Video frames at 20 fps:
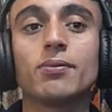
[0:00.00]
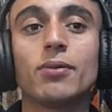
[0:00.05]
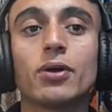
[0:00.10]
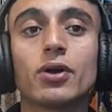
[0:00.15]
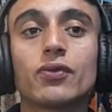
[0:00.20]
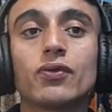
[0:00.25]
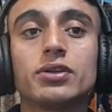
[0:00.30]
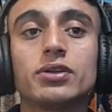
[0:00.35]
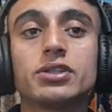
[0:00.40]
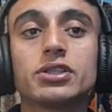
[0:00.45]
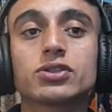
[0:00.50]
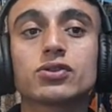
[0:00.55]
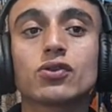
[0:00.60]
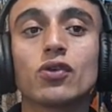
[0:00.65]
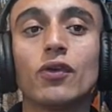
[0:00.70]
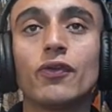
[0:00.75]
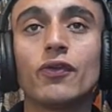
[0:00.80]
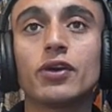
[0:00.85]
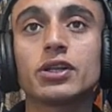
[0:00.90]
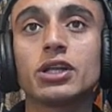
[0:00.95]
but we'll just
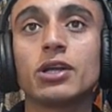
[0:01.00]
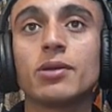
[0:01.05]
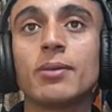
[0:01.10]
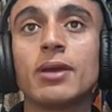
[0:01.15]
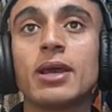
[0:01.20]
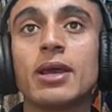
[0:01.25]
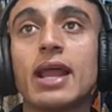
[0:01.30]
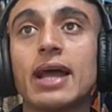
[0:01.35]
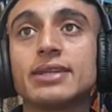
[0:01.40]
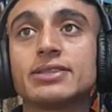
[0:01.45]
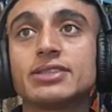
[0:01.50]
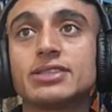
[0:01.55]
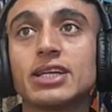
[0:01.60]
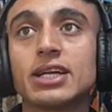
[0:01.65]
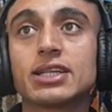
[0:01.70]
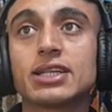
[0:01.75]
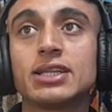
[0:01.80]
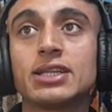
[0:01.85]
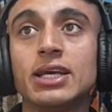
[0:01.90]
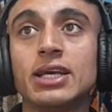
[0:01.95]
go for the email and
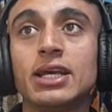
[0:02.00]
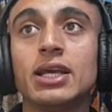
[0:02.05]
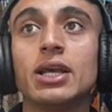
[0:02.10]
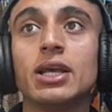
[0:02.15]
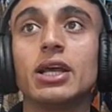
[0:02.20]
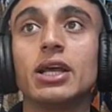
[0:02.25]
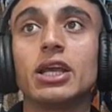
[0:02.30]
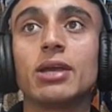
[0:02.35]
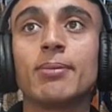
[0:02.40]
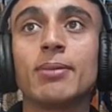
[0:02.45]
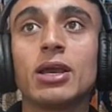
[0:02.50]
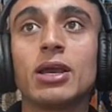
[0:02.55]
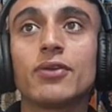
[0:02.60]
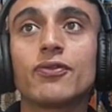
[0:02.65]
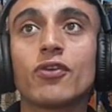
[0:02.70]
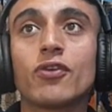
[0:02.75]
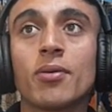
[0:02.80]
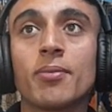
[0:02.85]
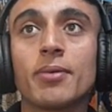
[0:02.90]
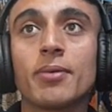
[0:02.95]
check the email
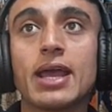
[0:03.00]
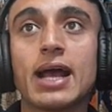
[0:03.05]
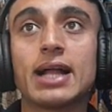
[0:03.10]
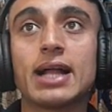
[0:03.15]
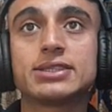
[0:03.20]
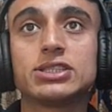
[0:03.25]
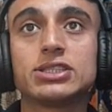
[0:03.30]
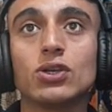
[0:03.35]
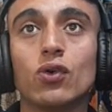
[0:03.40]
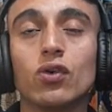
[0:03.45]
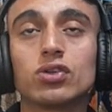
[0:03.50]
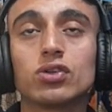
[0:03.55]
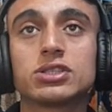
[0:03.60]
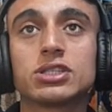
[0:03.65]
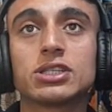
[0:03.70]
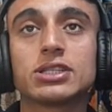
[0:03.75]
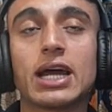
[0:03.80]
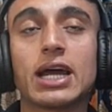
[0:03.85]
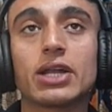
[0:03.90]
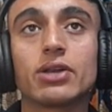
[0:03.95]
from
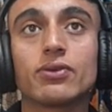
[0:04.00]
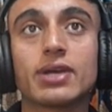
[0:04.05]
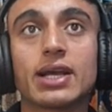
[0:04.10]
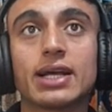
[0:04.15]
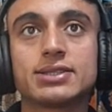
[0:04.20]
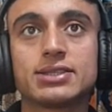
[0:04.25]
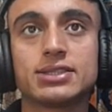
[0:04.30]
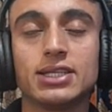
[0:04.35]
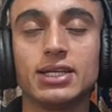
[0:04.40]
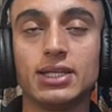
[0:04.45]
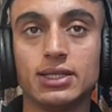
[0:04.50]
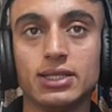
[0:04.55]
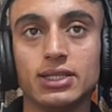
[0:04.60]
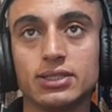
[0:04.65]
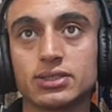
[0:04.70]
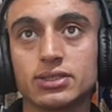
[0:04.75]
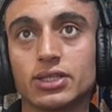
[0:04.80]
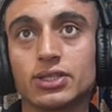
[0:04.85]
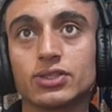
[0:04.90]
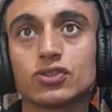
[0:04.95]
AlcHosting that you can see in the
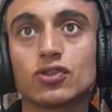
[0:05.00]
screen.